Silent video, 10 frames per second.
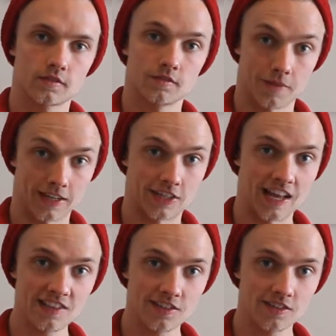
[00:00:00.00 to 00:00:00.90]
Make
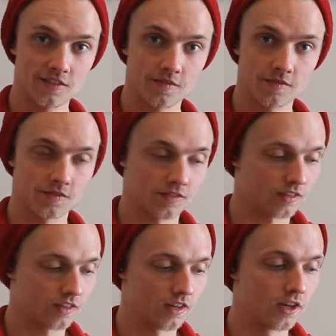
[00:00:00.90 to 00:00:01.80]
sense?
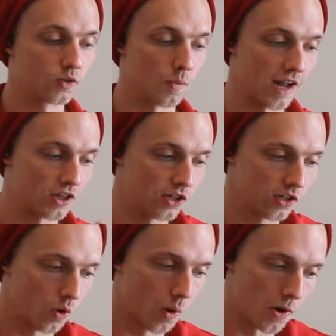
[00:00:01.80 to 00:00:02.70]
So imagine
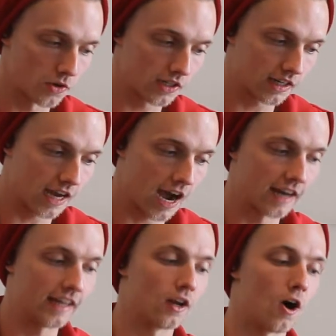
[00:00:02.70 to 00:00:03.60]
you're almost
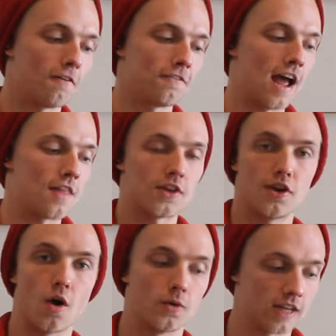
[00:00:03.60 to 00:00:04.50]
cutting it off at the
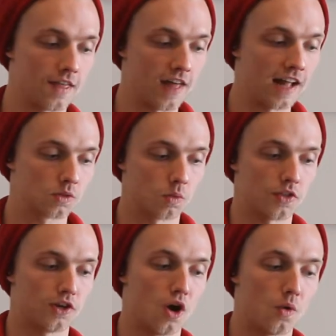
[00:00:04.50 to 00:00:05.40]
note, and that's what
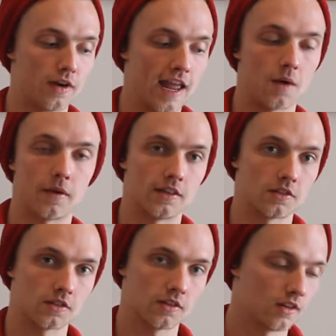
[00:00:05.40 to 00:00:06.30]
the note now
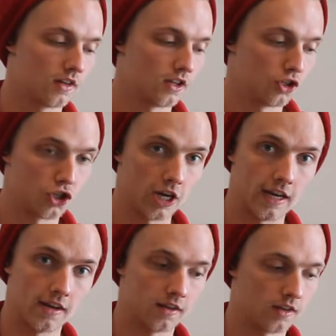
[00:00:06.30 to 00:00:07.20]
is,
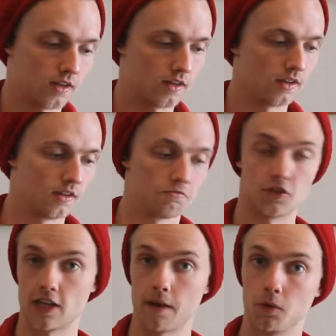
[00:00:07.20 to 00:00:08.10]
G. The
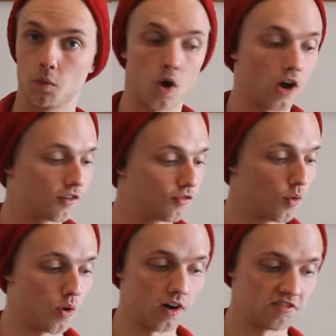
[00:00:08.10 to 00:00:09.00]
same would work
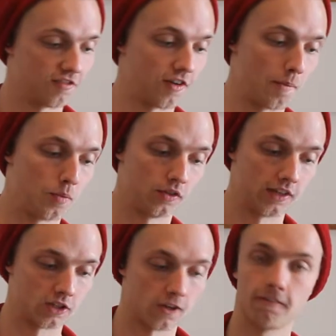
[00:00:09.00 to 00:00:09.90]
for if I put
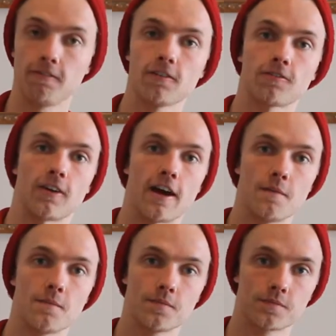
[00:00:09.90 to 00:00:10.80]
this on the 5th fret.
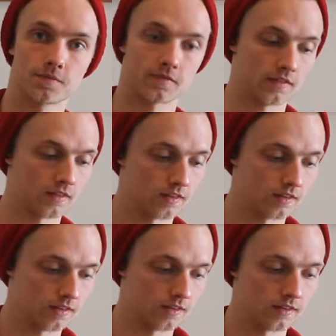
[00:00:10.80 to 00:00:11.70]

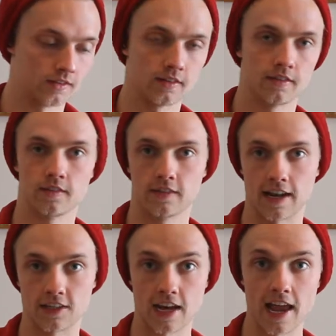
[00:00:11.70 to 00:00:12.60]
That
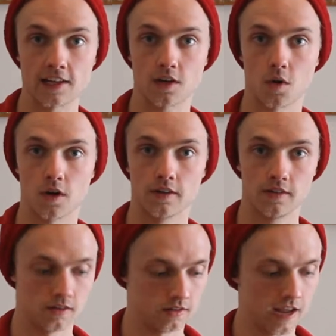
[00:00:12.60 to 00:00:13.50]
is an A chord,
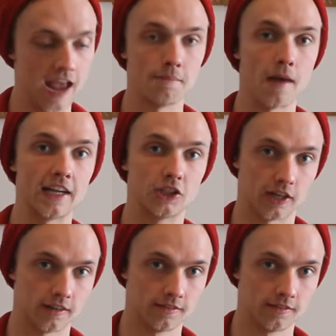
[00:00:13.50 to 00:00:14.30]
A major.